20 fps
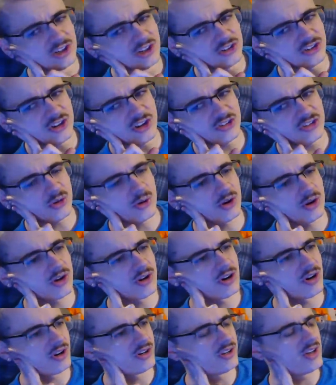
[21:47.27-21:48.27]
So that's quite a
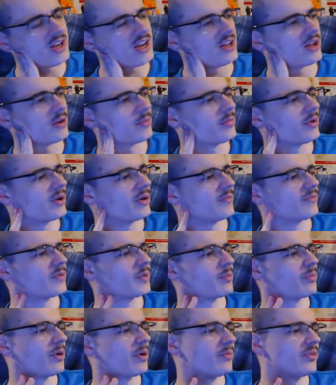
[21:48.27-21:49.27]
good idea. But
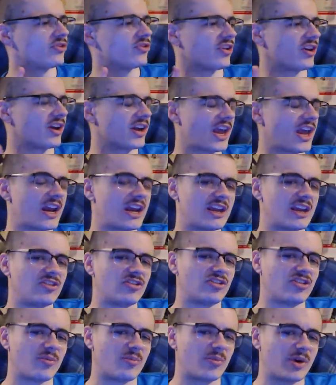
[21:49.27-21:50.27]
the problem is, again, in
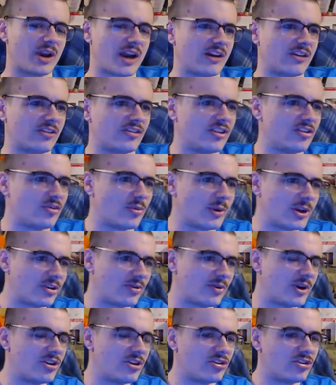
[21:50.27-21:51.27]
some realities, when
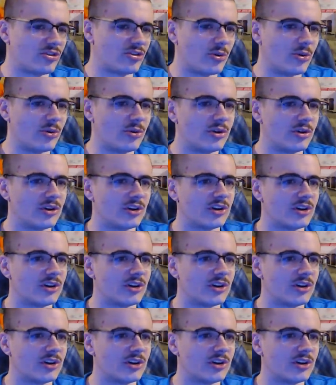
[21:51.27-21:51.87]
you're in a store,